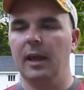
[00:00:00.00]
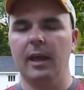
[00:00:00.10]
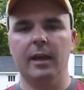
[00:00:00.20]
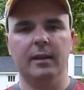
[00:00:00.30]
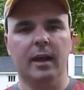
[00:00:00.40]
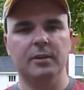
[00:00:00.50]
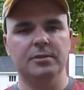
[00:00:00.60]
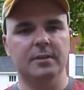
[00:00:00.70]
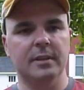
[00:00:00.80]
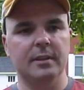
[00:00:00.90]
And I used
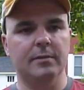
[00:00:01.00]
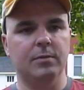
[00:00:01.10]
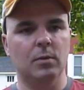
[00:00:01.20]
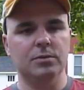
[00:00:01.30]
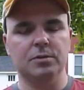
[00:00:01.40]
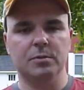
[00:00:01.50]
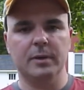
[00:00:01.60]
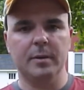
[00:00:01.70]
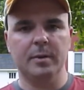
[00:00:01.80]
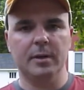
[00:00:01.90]
to think that Folgers is way
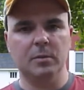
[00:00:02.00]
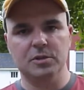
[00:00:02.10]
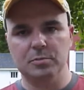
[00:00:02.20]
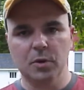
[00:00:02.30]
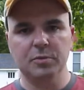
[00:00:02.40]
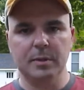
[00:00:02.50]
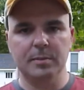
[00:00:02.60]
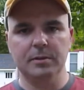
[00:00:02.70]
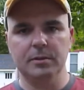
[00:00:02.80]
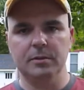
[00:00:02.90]
up here, which most people
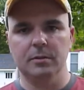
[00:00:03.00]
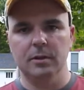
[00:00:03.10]
do.